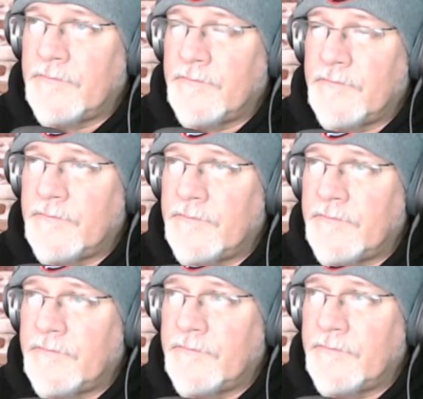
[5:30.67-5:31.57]

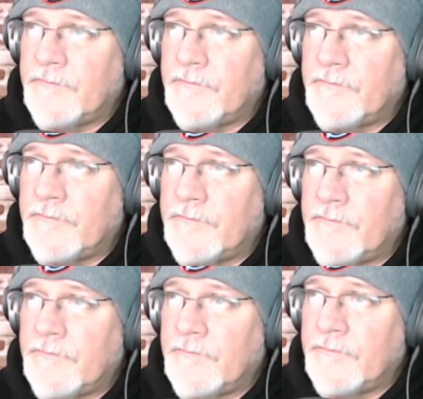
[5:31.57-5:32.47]

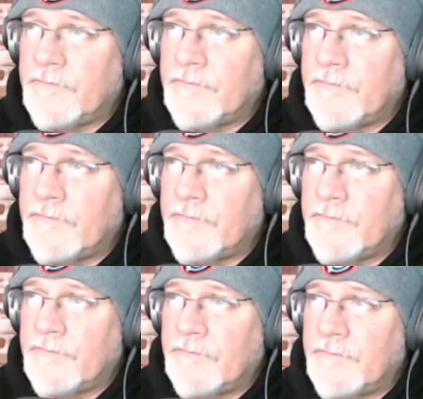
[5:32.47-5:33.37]

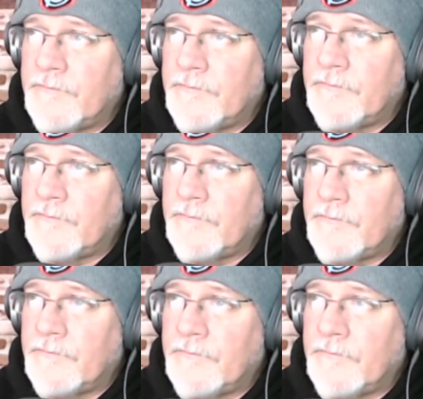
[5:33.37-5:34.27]

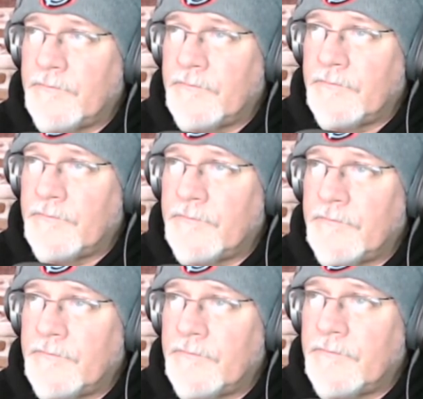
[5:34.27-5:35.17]

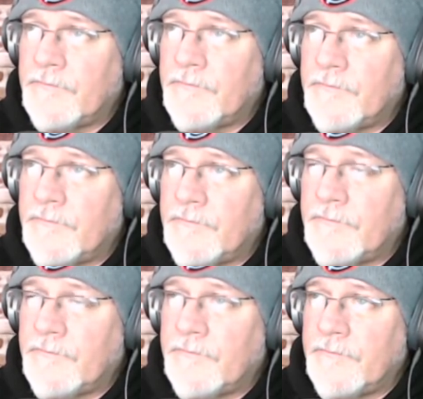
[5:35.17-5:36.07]

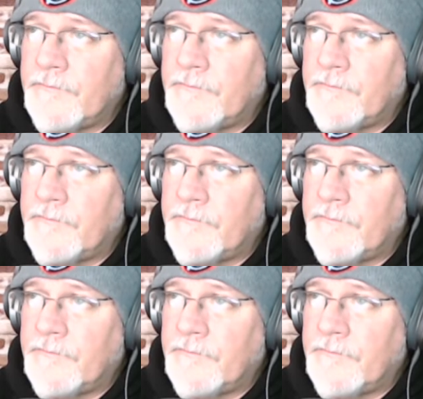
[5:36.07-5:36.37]
The person shown says nothing.